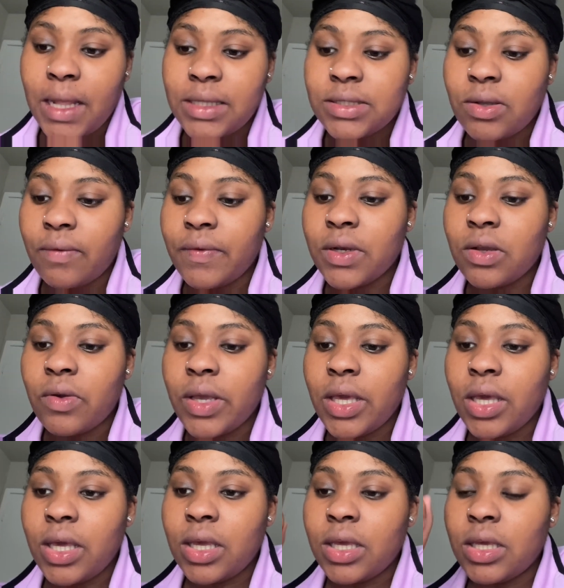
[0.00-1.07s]
So I'm gonna go
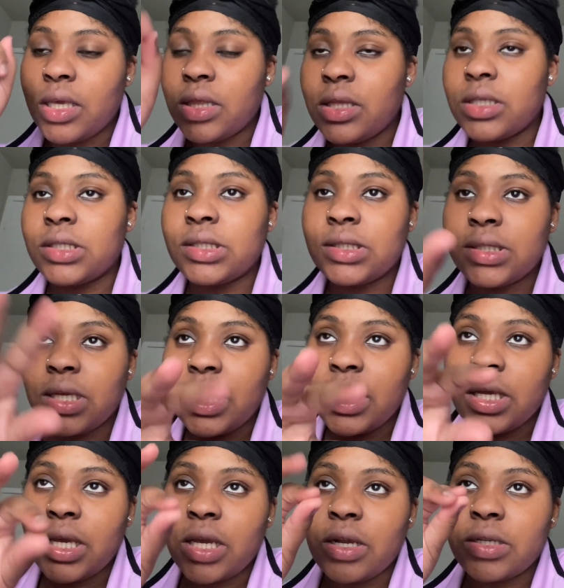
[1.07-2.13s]
ahead and get this
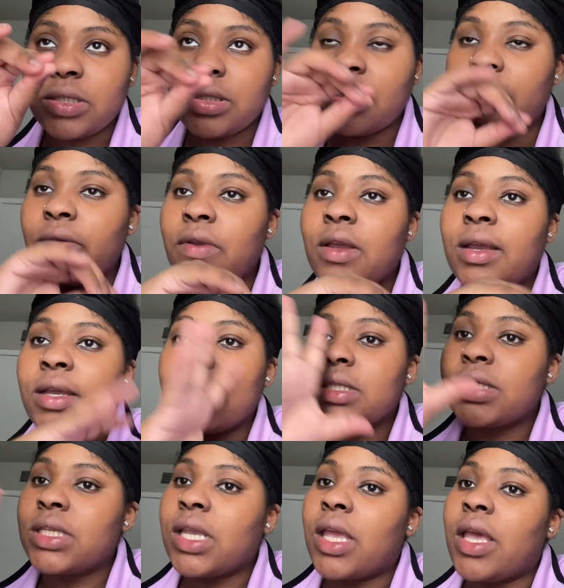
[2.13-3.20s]
skincare stuff
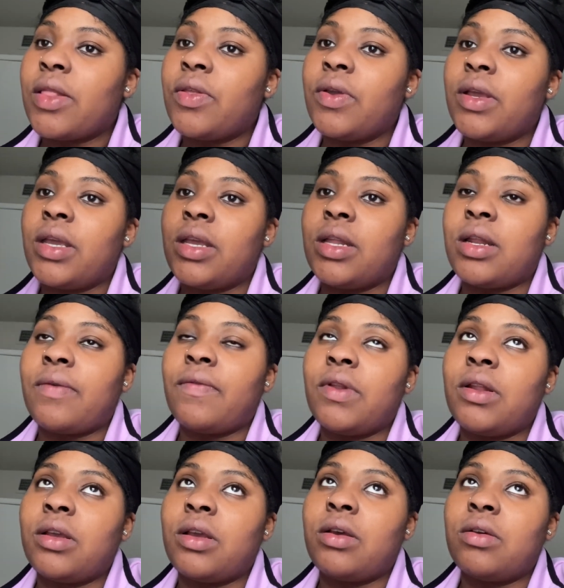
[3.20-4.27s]
together and I'm
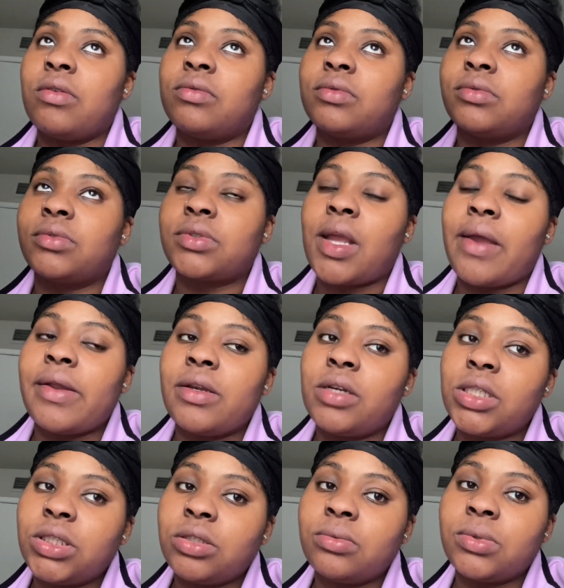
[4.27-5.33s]
gonna go in the
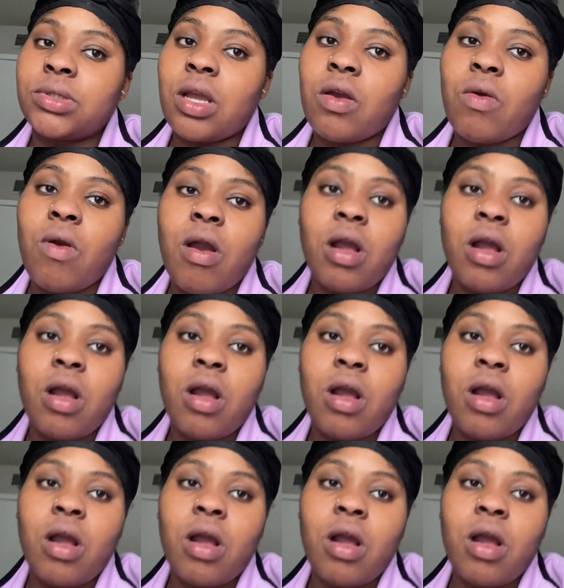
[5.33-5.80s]
restroom so